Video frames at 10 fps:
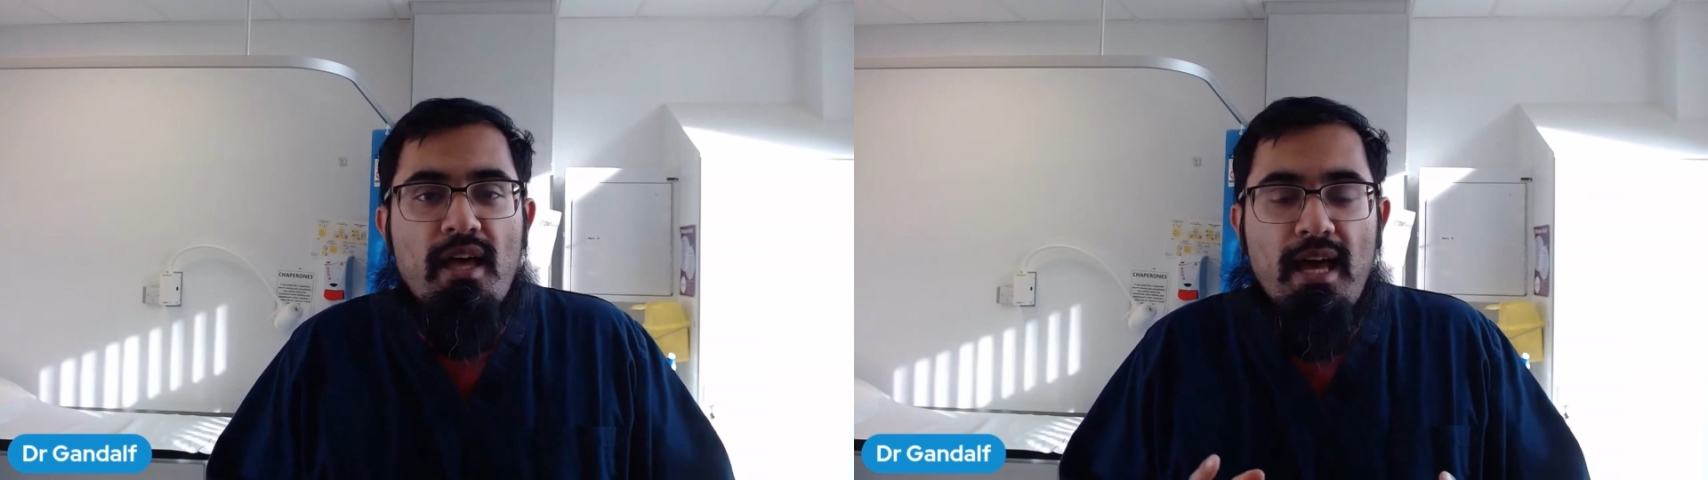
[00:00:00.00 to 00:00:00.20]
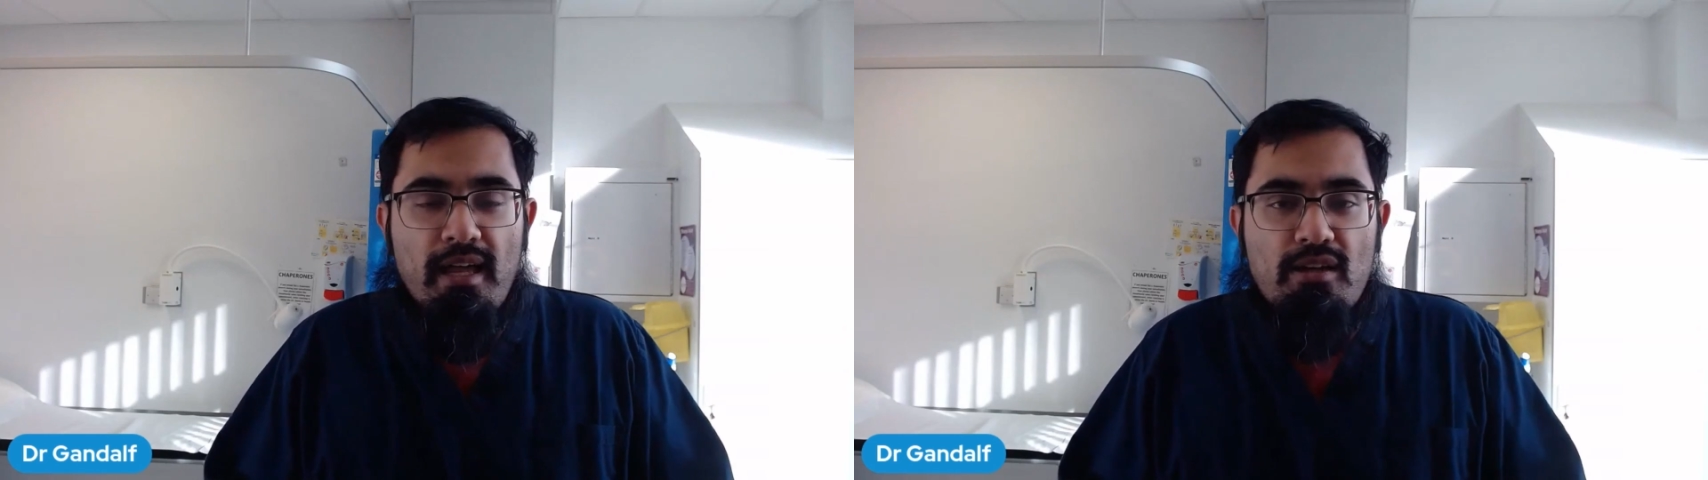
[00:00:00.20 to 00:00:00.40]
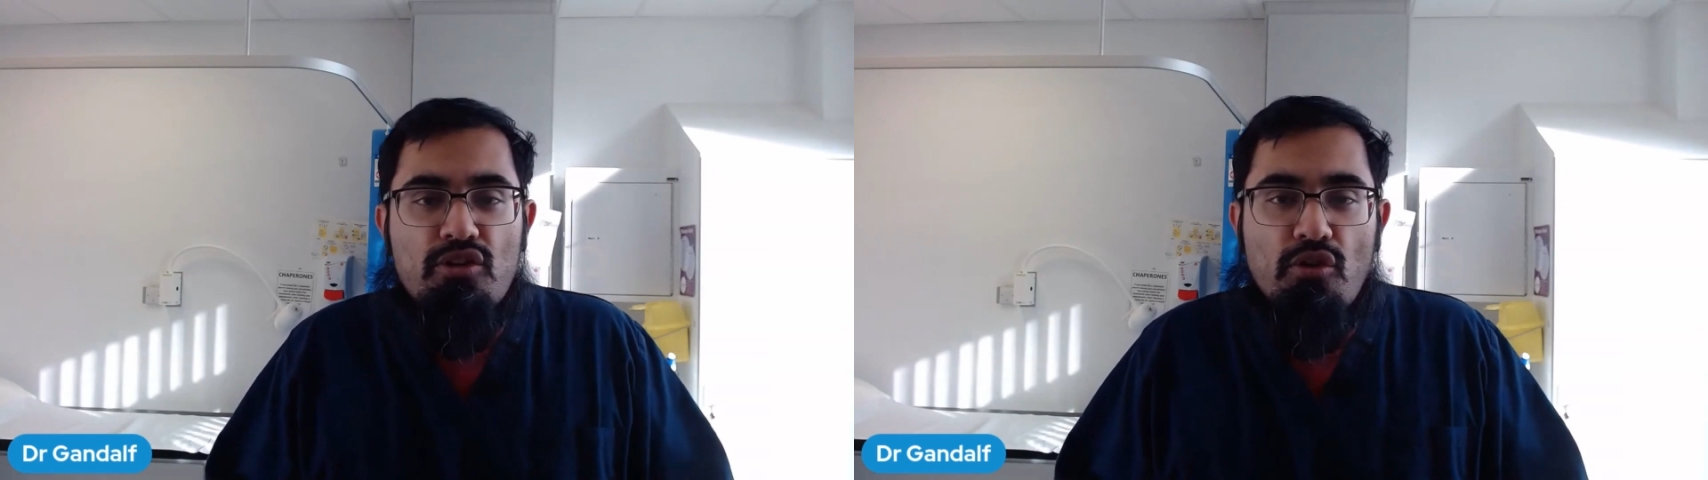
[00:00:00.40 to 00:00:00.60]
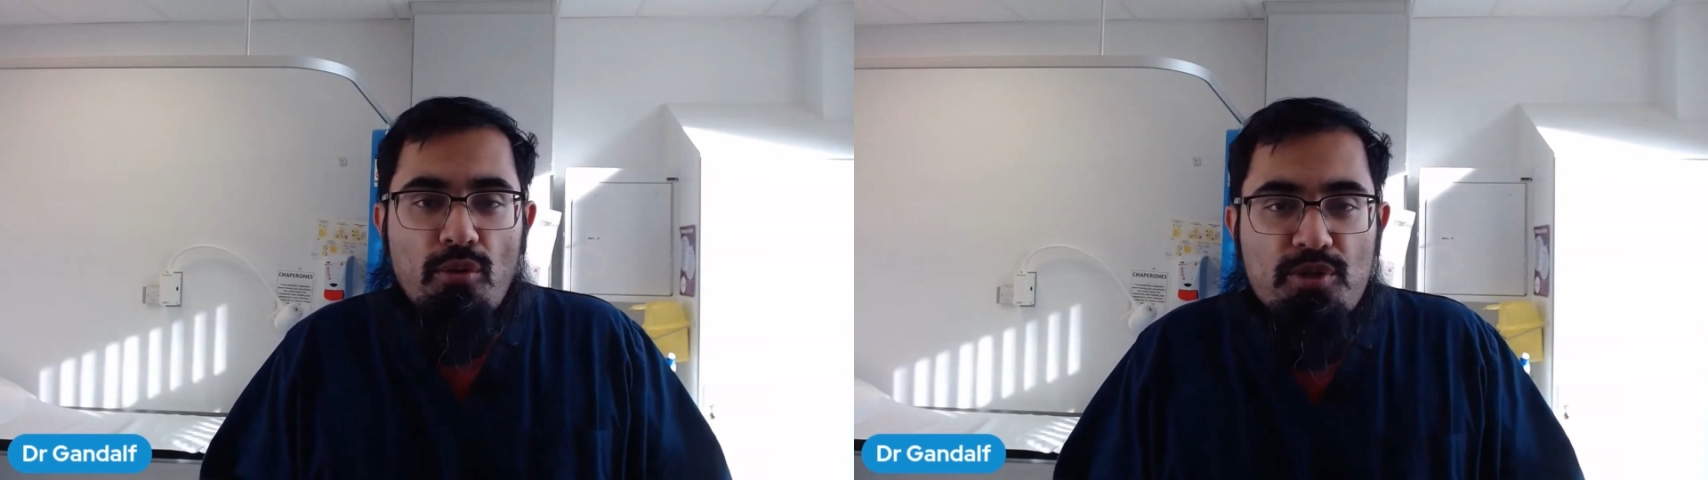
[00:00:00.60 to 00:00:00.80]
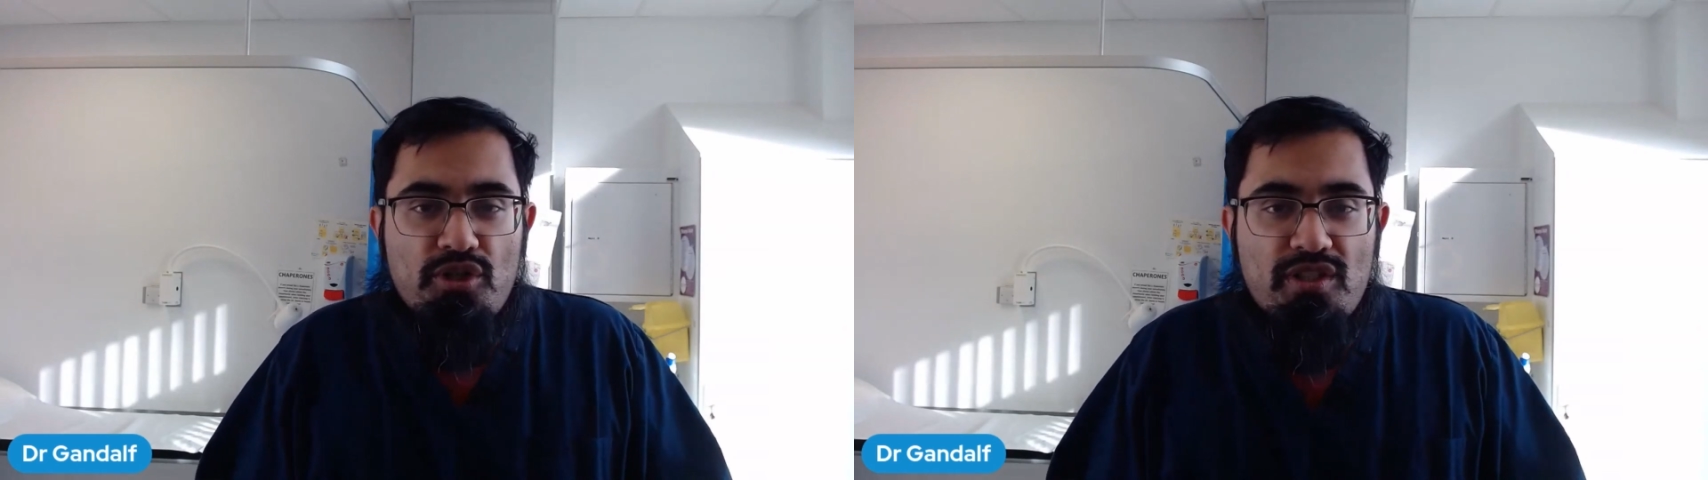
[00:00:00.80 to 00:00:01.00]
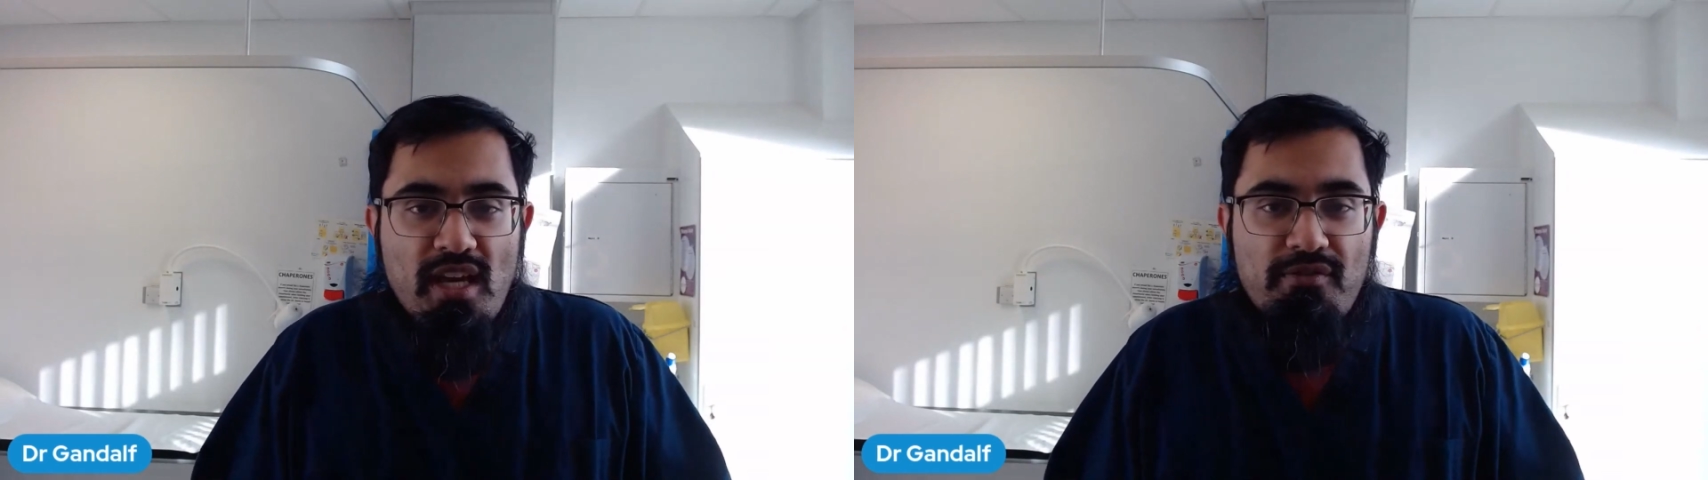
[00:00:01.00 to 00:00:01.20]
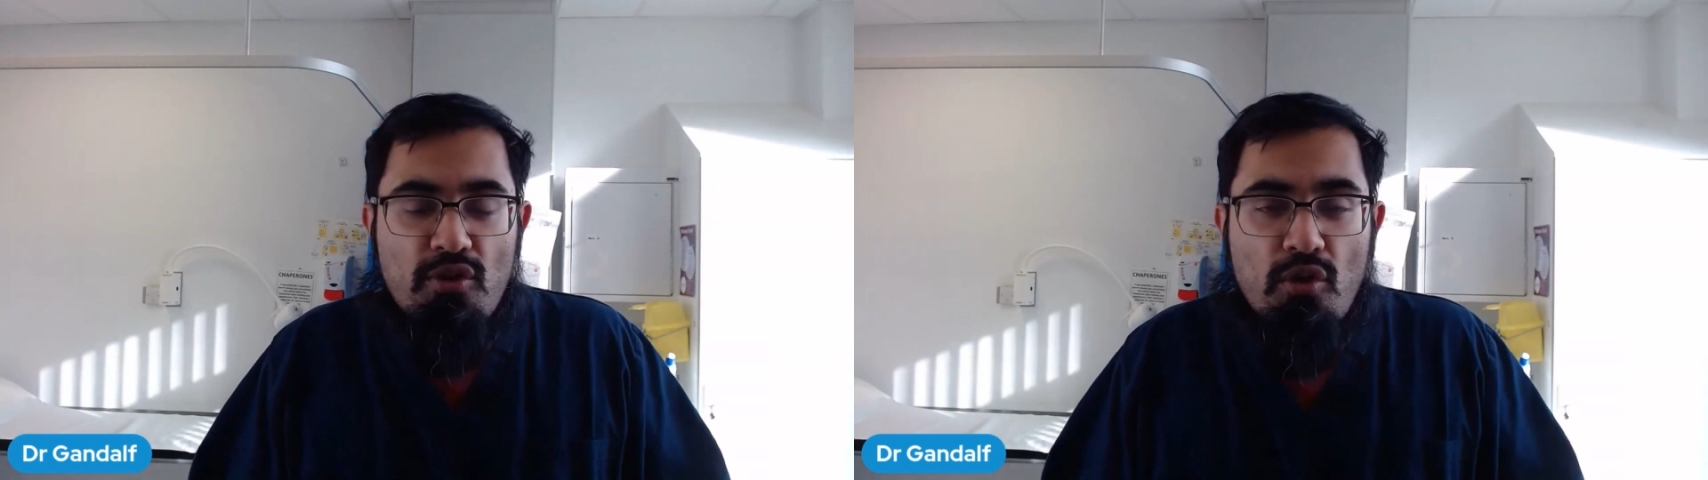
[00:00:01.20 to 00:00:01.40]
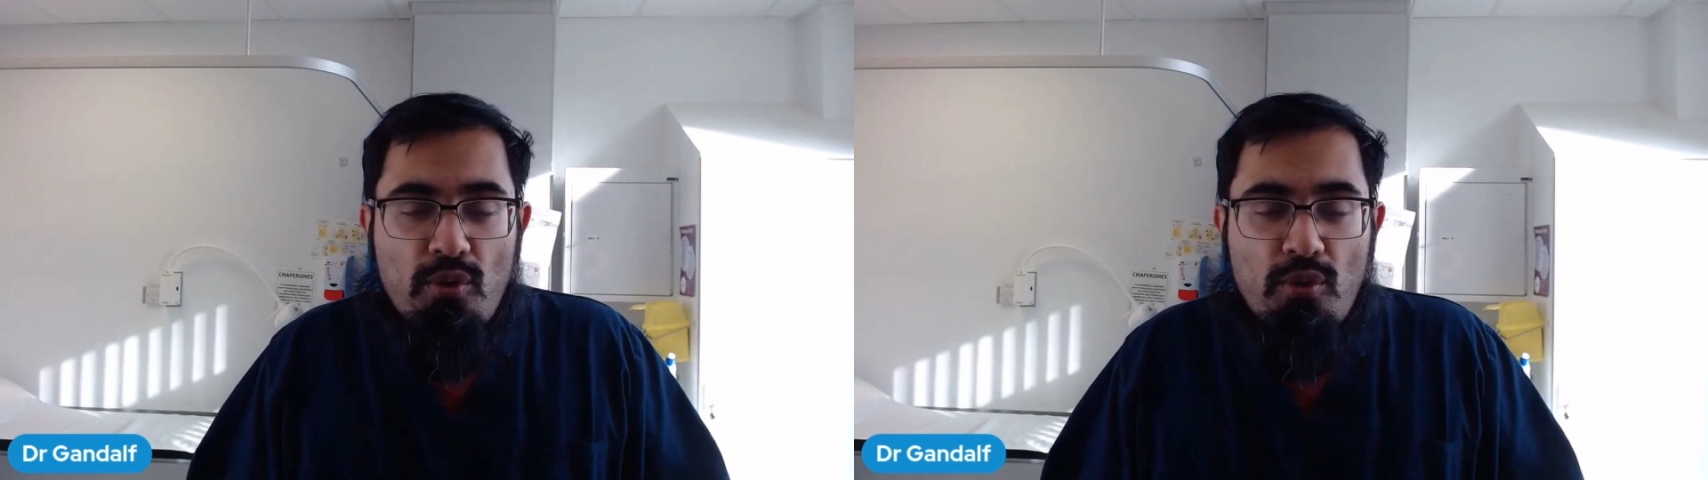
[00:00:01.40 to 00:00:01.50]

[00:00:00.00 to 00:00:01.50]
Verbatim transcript: and your opportunity to have your